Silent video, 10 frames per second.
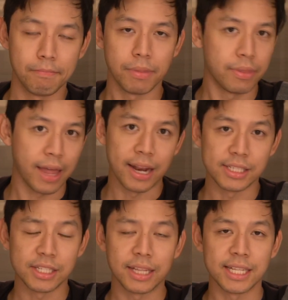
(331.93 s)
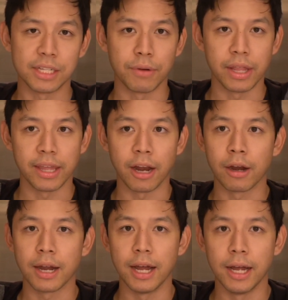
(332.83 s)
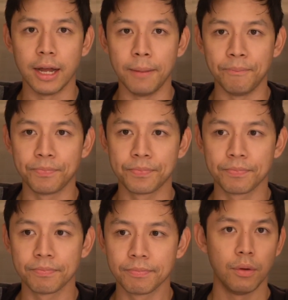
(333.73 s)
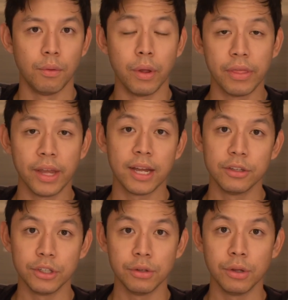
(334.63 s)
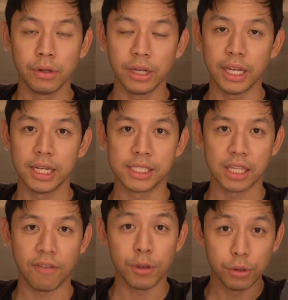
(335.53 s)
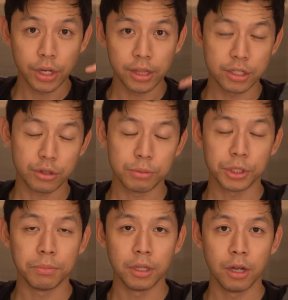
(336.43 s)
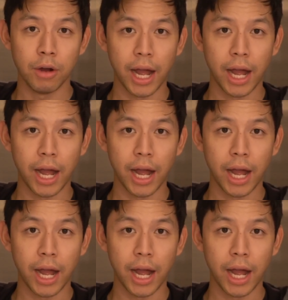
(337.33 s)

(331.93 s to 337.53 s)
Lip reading: that's it right there. One thing I'll do though is, if you look in the description below,